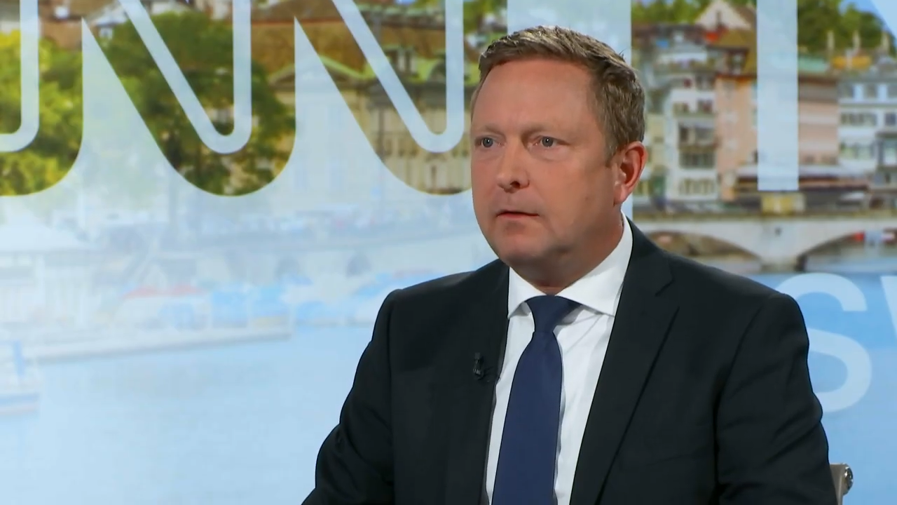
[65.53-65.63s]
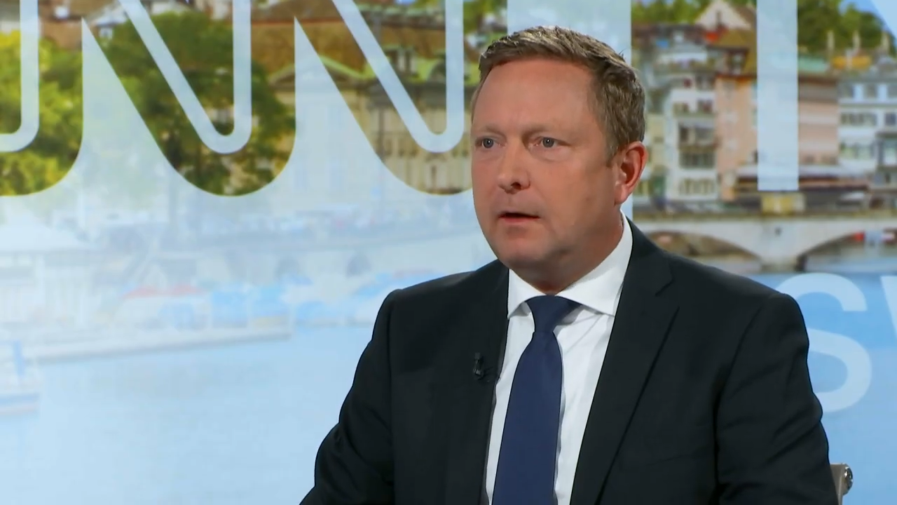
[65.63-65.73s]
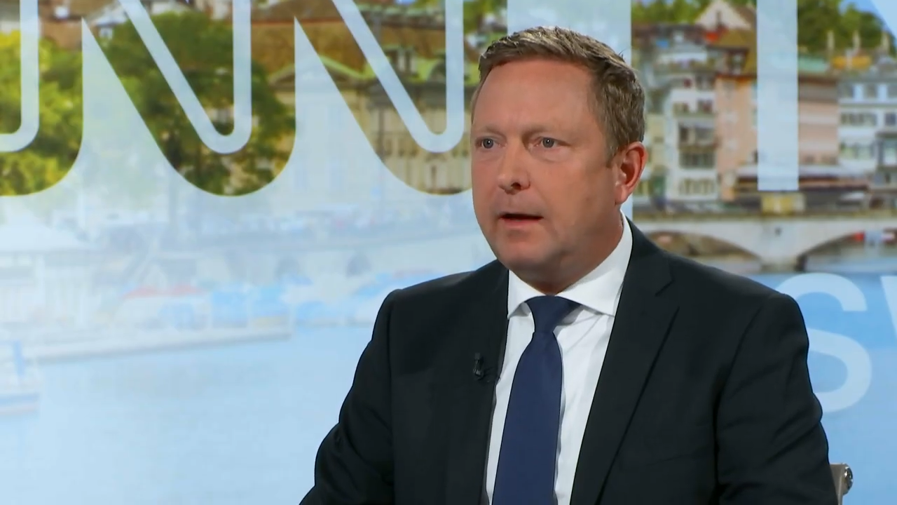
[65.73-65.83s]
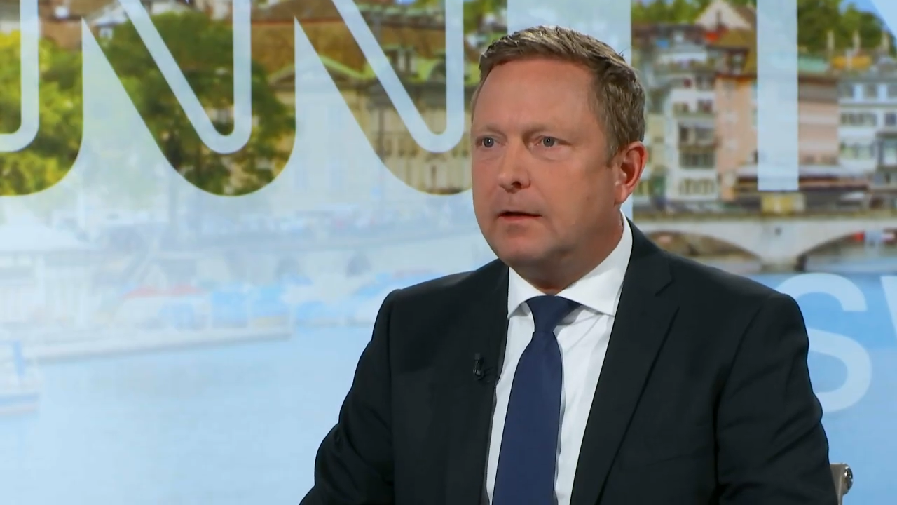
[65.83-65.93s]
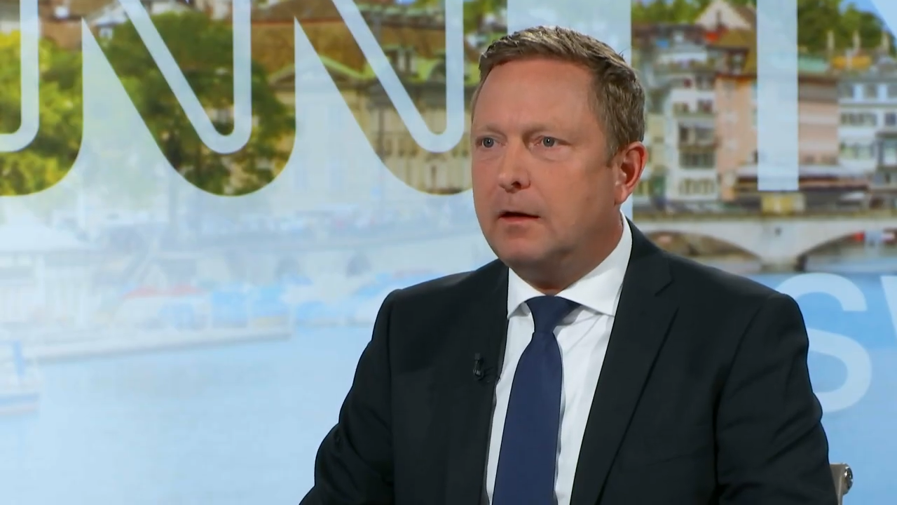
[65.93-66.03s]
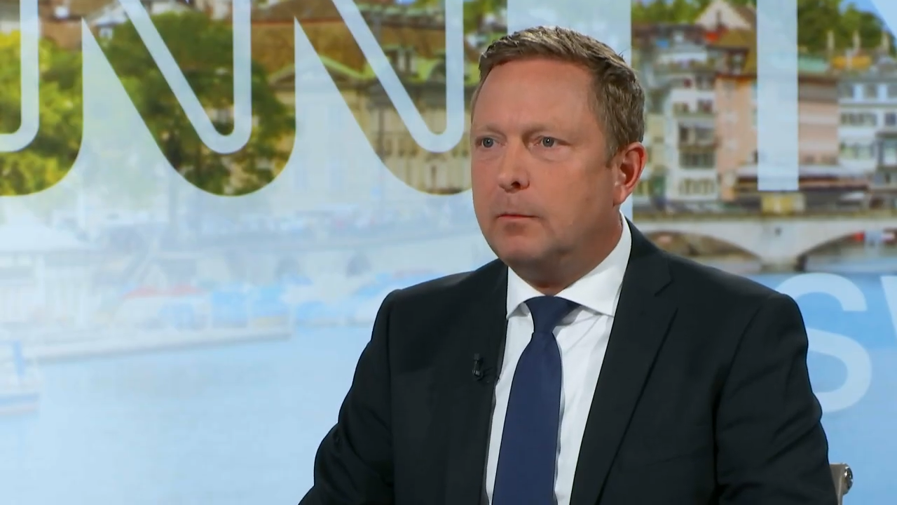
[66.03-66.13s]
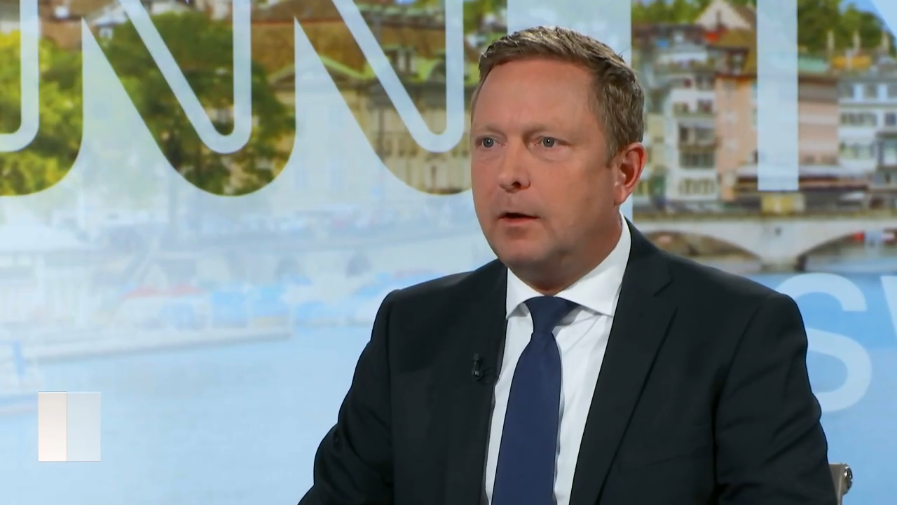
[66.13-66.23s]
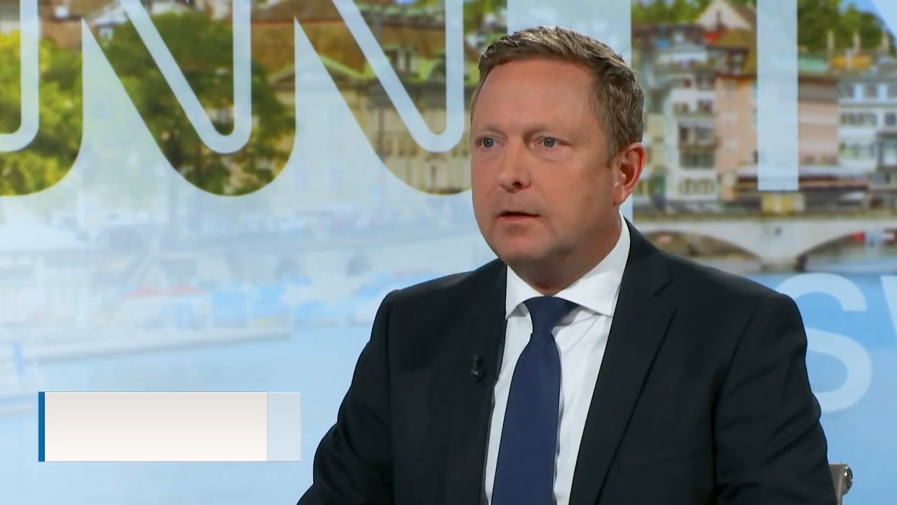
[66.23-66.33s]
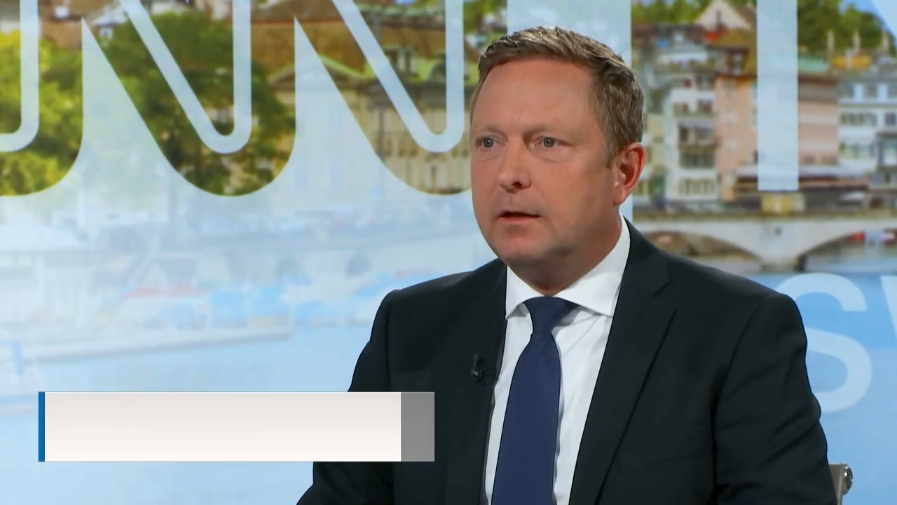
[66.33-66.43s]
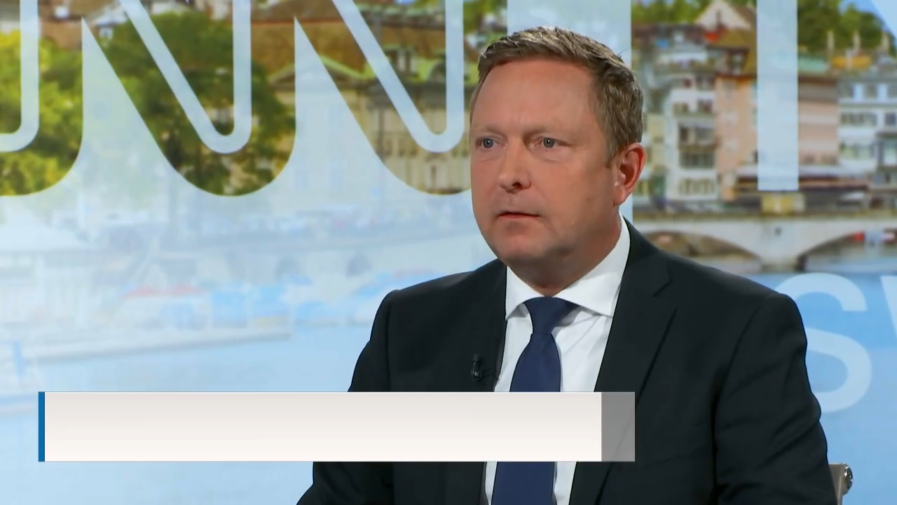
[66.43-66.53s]
the eye care
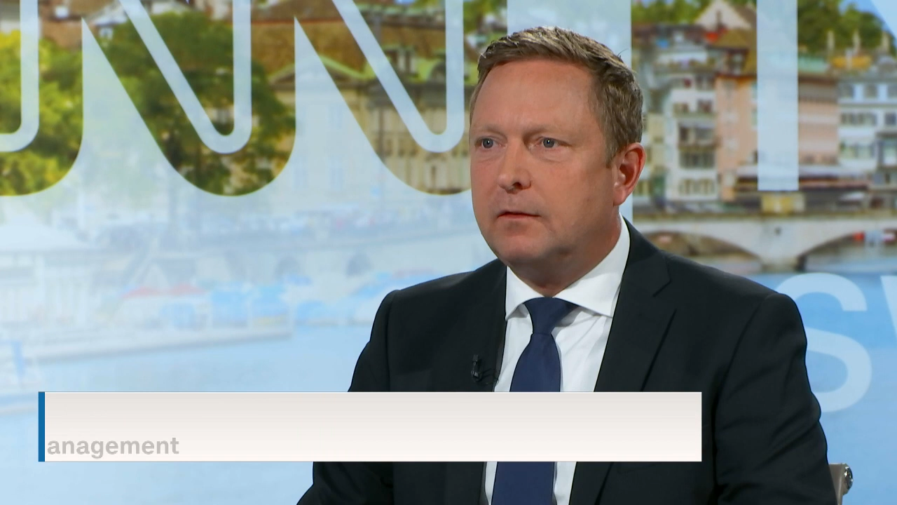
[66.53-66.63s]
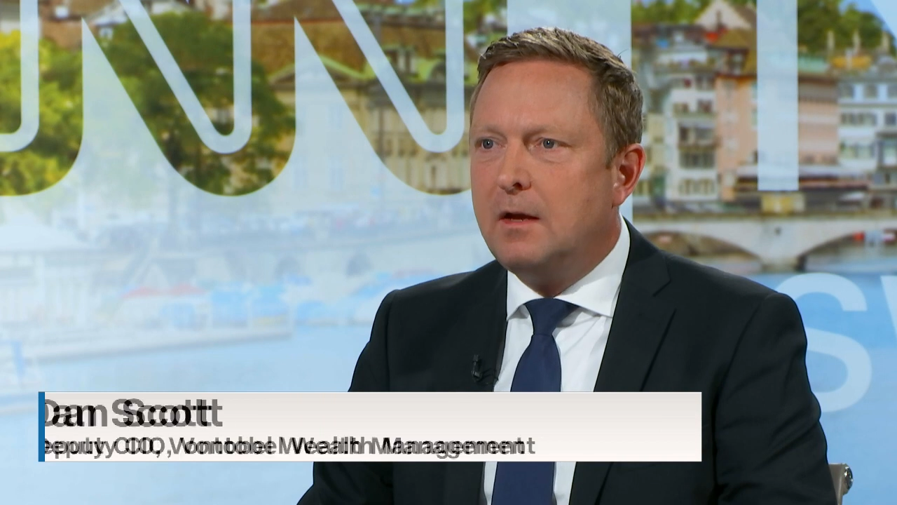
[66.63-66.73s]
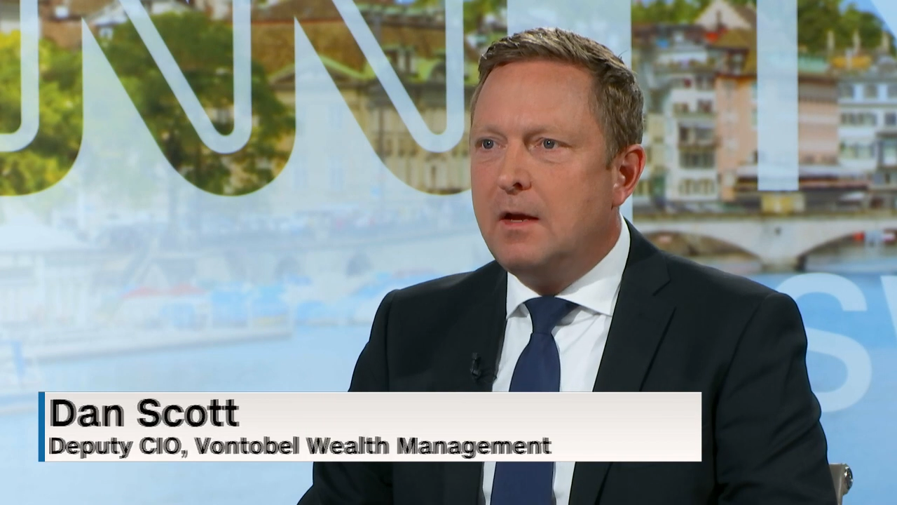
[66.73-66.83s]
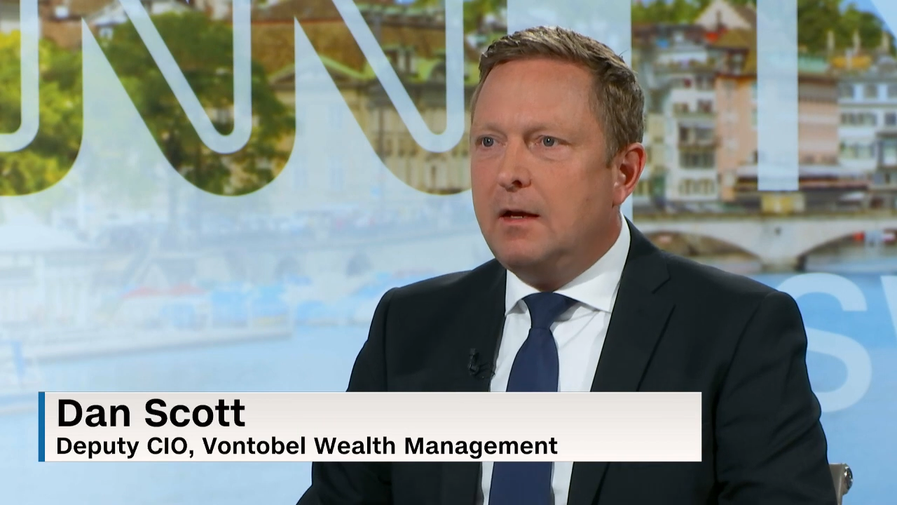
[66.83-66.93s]
markets.